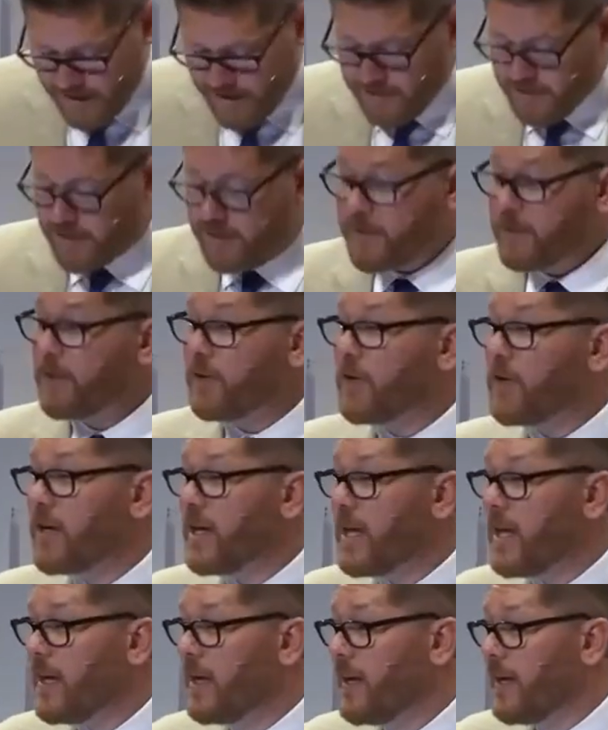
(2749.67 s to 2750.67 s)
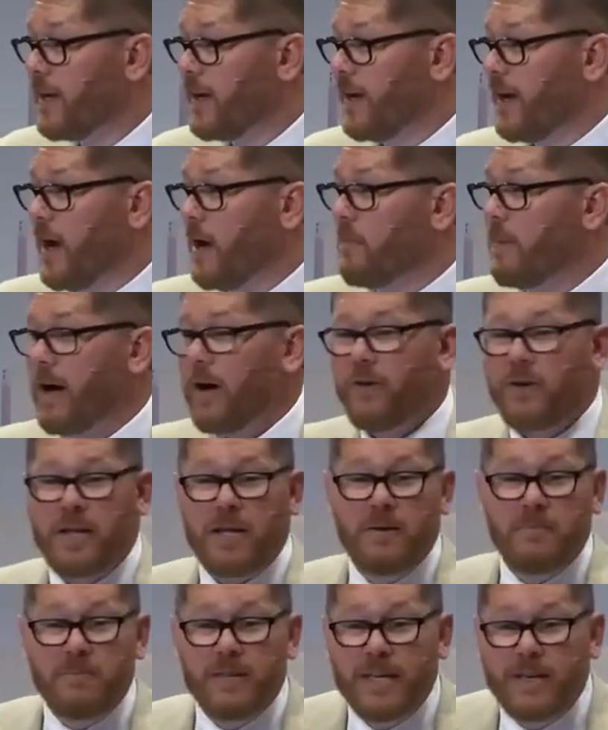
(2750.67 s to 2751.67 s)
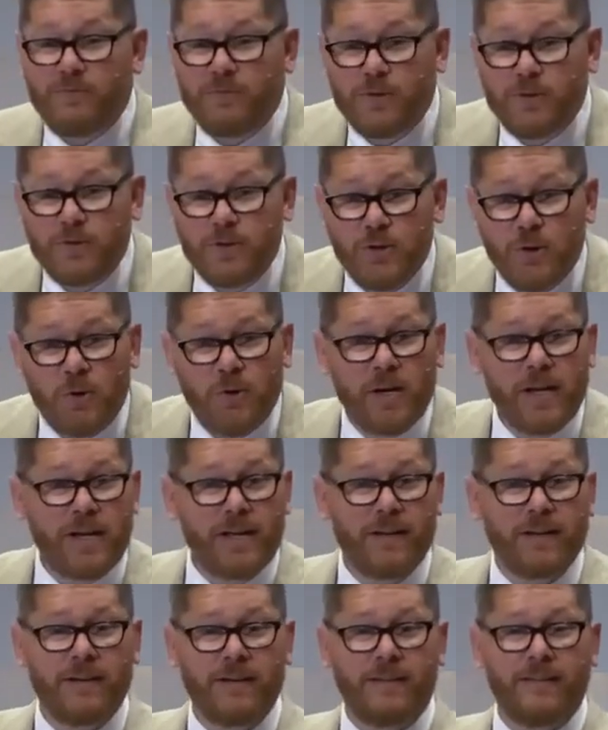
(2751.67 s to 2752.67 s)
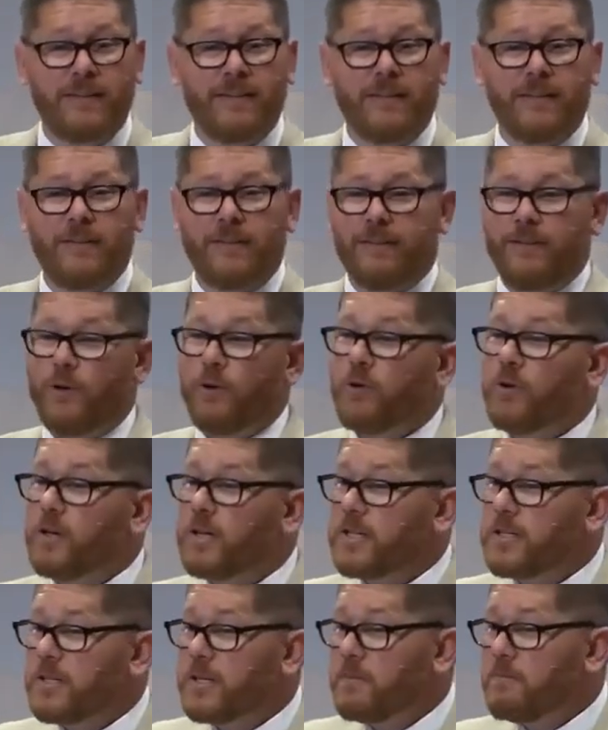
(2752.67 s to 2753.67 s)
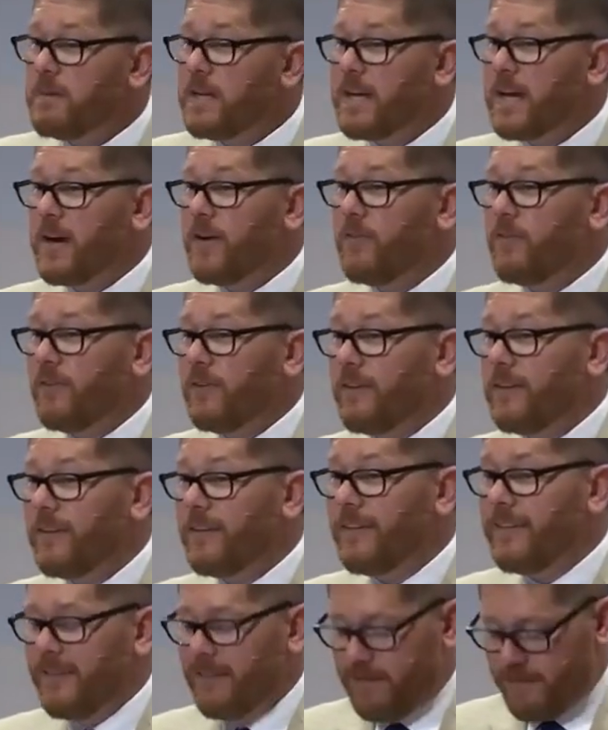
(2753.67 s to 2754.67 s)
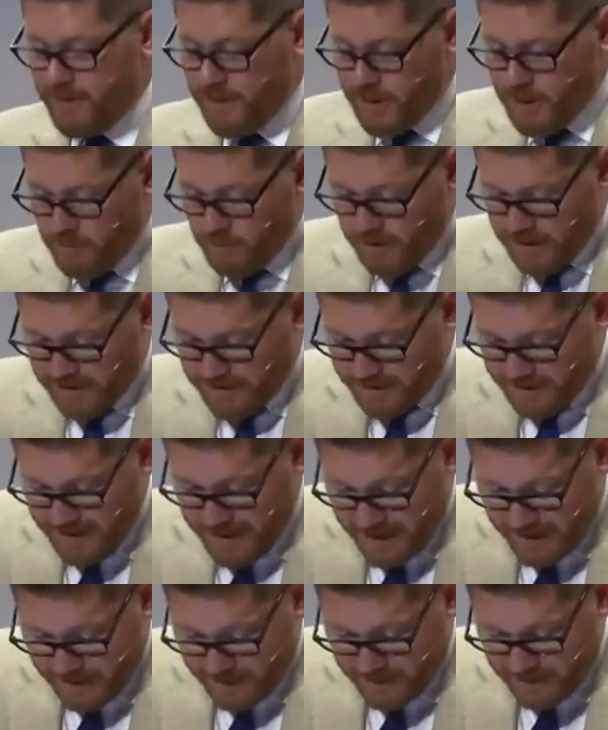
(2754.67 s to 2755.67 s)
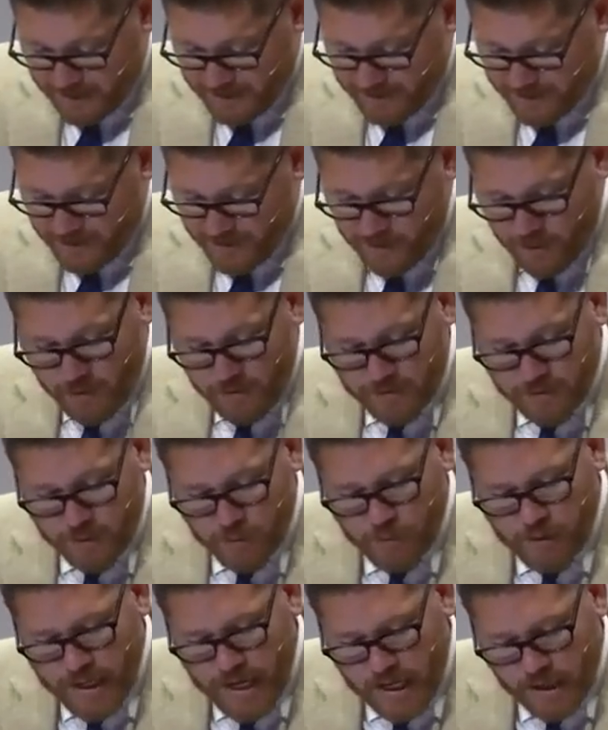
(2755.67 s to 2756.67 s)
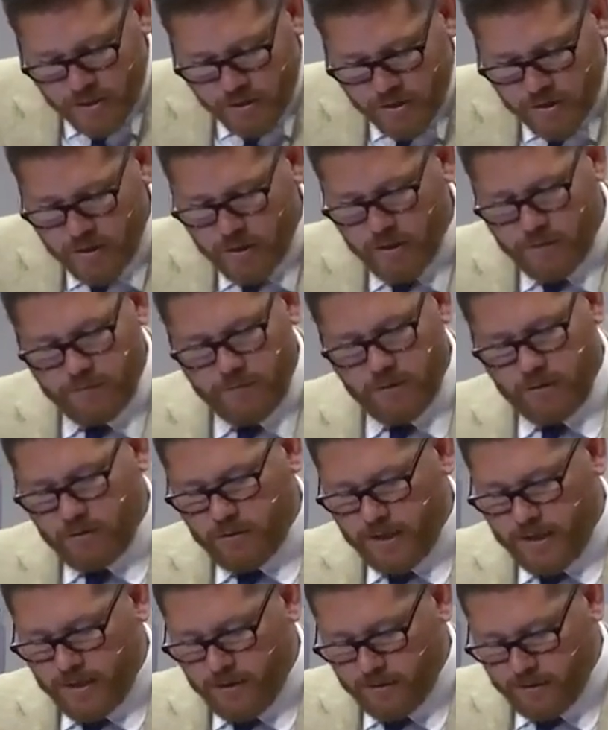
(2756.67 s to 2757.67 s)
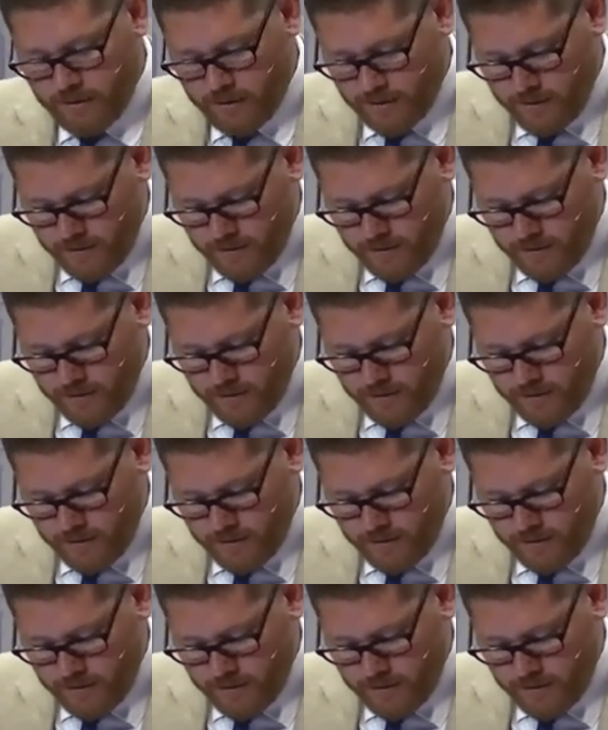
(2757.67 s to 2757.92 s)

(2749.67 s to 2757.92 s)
Does learning about him give you joy? Oh, Christian, be careful look at what's next. Notice the reaction of the crowd.